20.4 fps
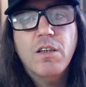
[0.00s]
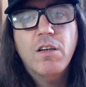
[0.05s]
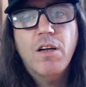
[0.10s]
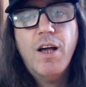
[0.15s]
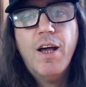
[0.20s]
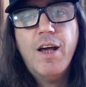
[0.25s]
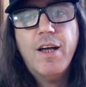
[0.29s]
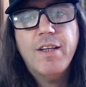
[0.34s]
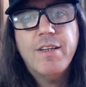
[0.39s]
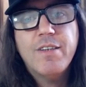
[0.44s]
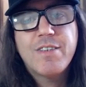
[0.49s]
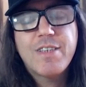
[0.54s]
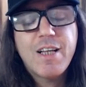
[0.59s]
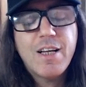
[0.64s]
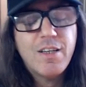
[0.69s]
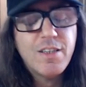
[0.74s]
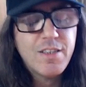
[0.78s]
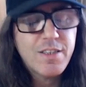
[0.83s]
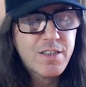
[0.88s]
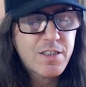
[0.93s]
Uh, he's
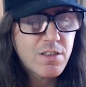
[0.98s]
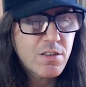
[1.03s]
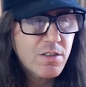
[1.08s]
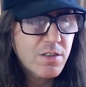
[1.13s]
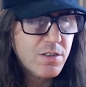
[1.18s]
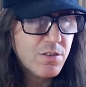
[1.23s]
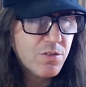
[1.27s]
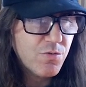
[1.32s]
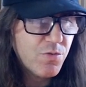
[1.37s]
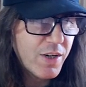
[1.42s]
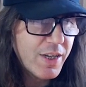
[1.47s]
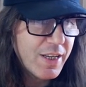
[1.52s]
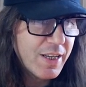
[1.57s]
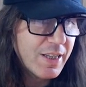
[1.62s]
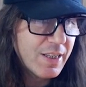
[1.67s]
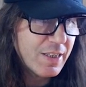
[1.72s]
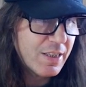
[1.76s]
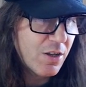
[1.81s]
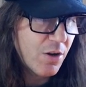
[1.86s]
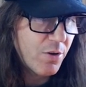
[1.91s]
telling us there's
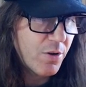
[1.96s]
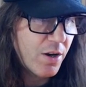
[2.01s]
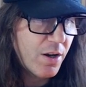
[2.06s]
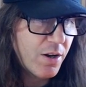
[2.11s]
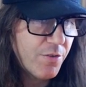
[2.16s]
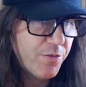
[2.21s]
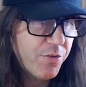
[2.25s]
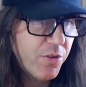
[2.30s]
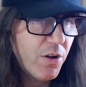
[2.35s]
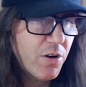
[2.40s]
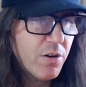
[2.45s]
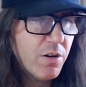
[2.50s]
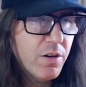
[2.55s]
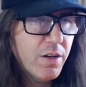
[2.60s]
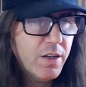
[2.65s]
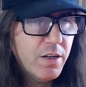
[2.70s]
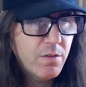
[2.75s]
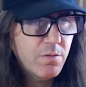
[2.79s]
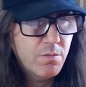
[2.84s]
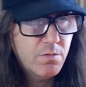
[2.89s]
rigging going on in Florida.